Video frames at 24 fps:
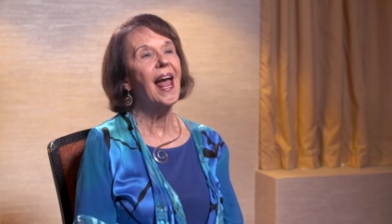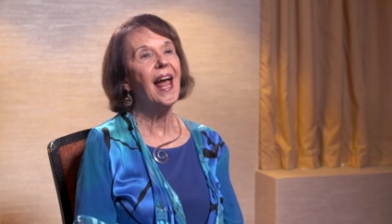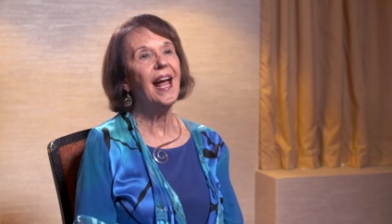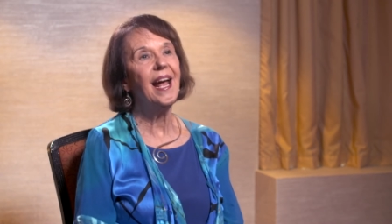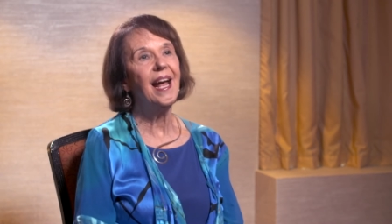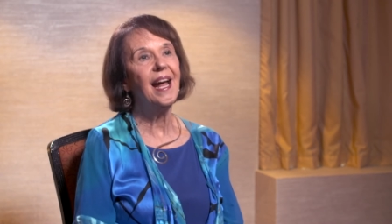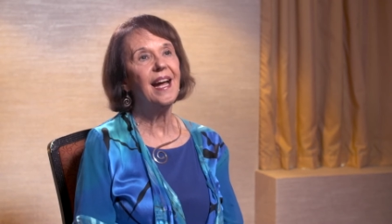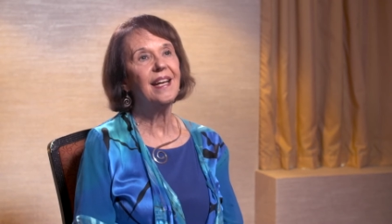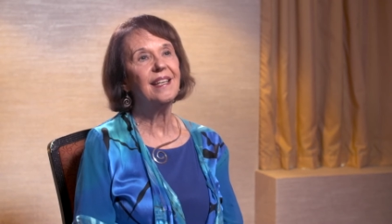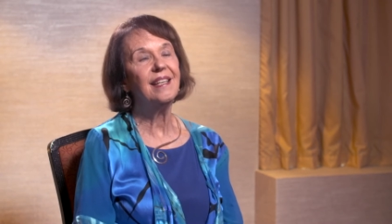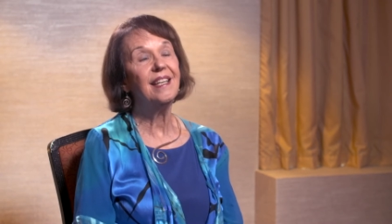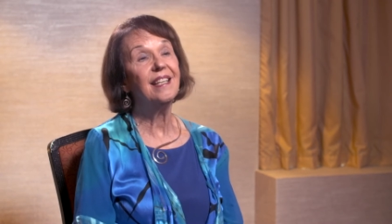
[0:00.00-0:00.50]

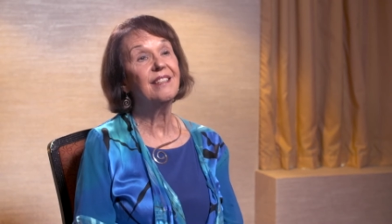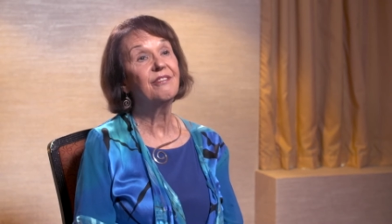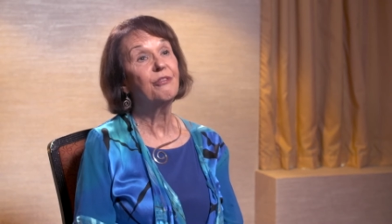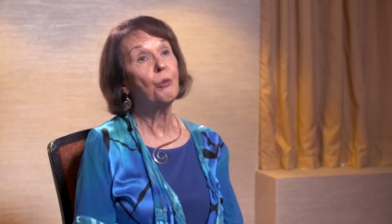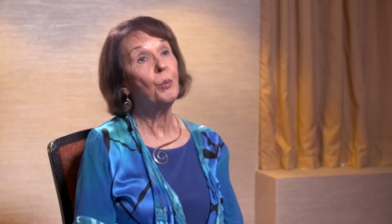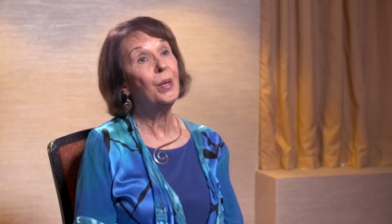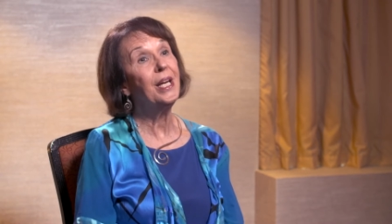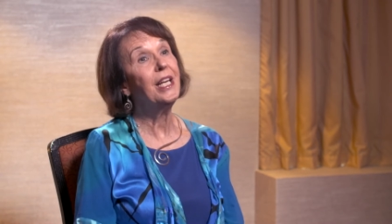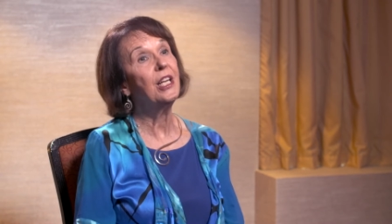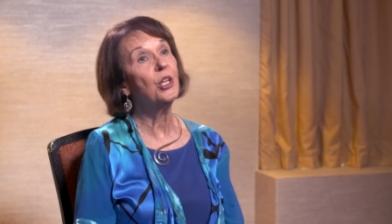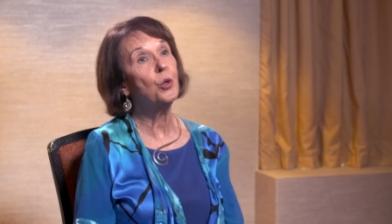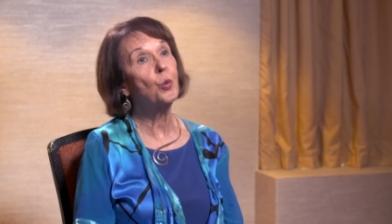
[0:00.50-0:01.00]
and if
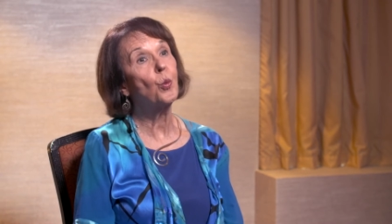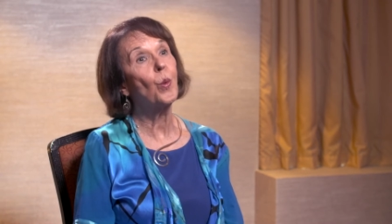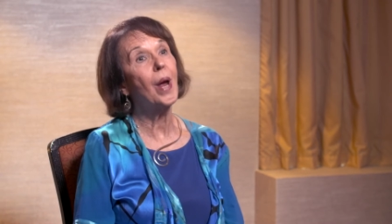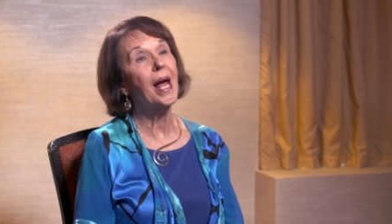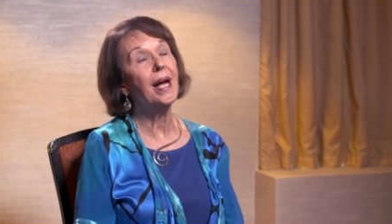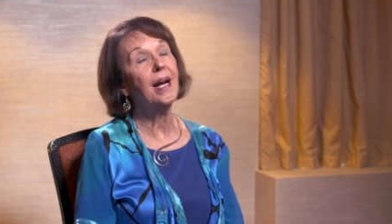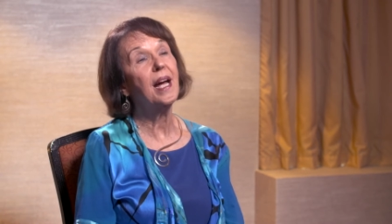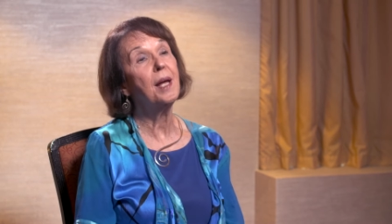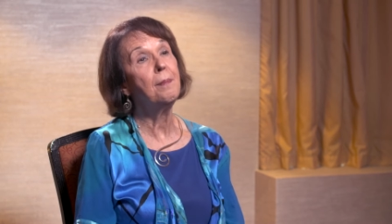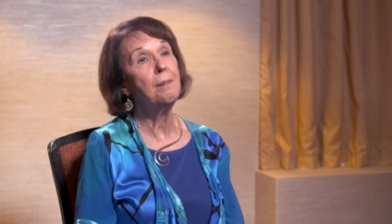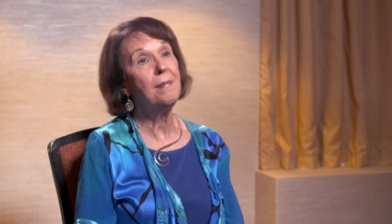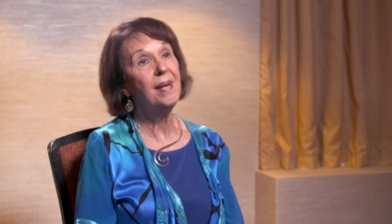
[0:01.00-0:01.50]
we could
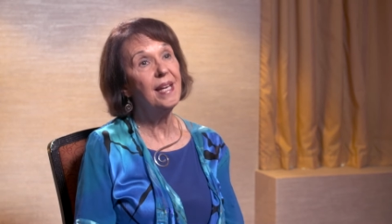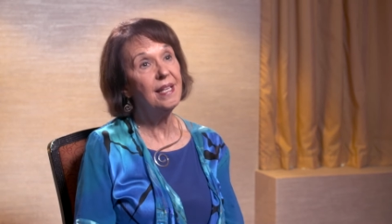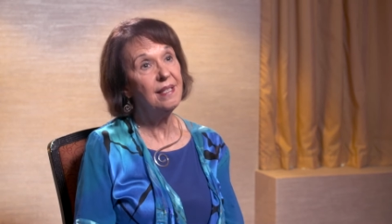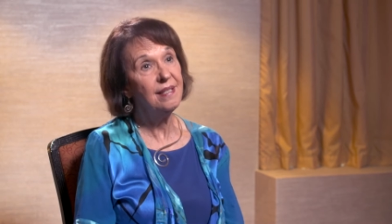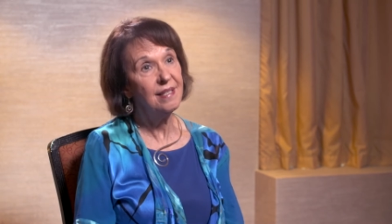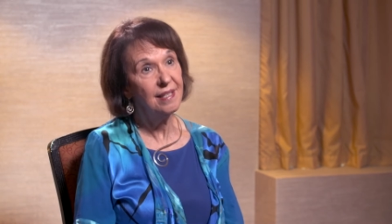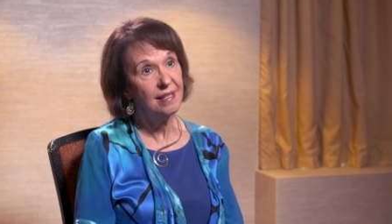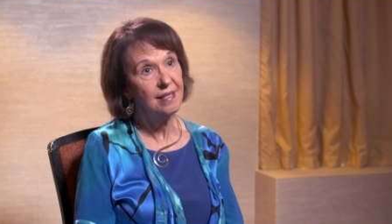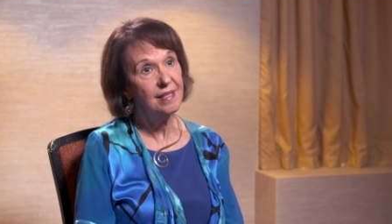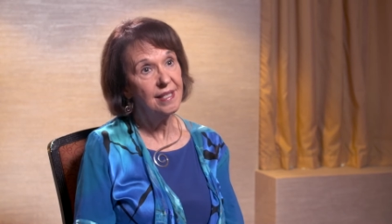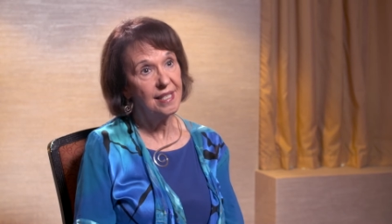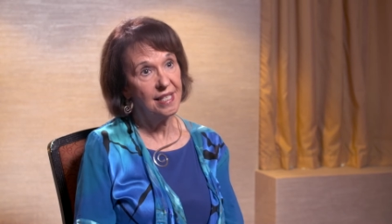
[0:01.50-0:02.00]

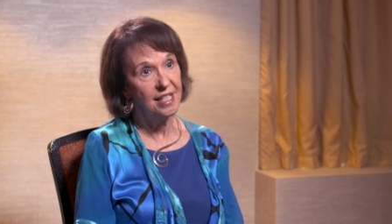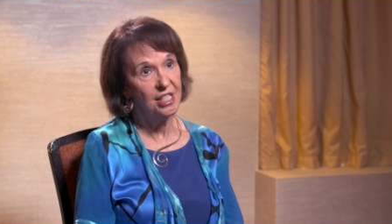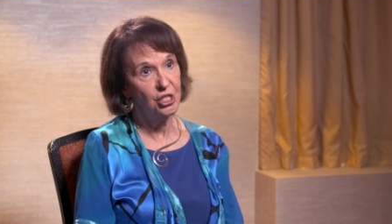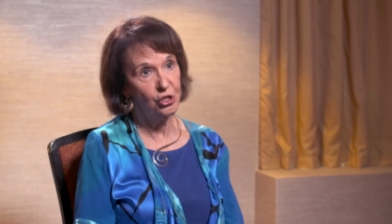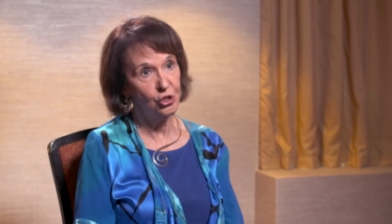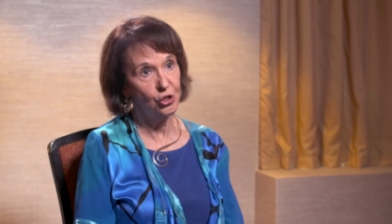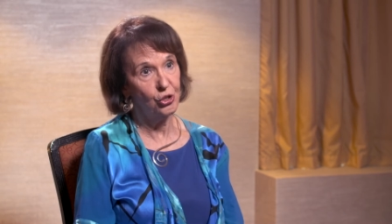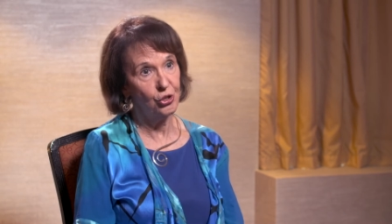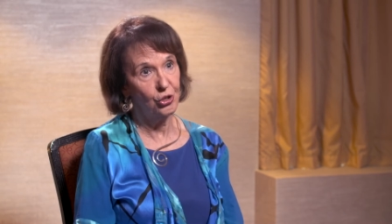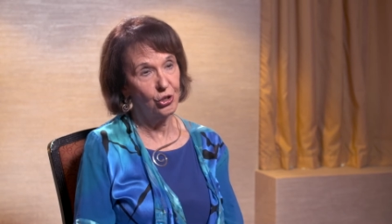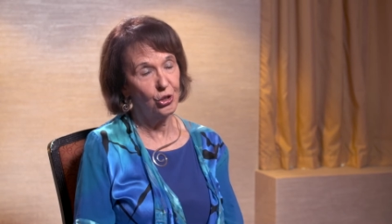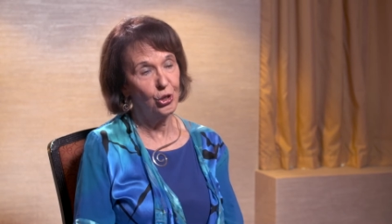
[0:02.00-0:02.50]
recommend a
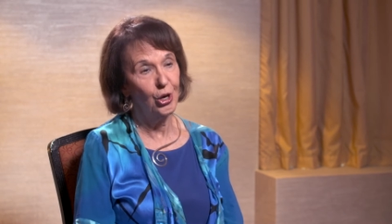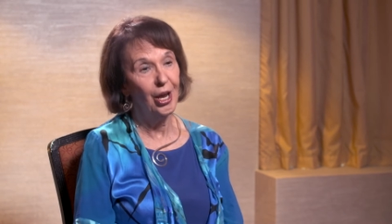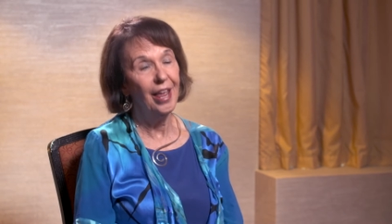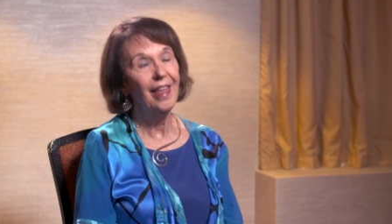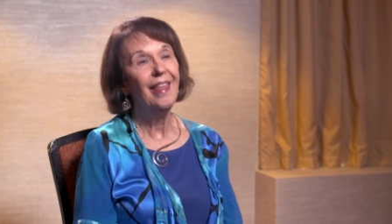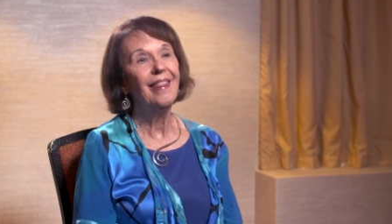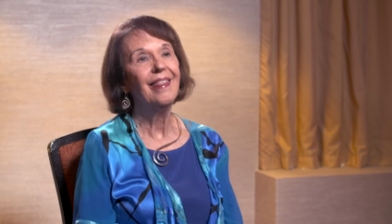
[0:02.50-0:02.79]
teacher,